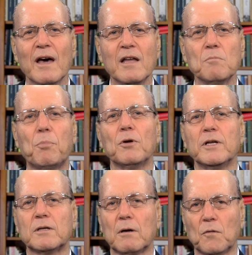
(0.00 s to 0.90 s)
and
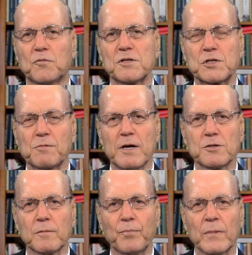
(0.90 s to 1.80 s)
political
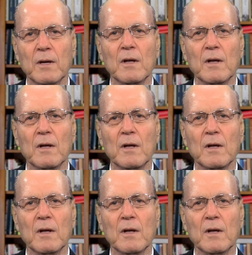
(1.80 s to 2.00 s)
frustration.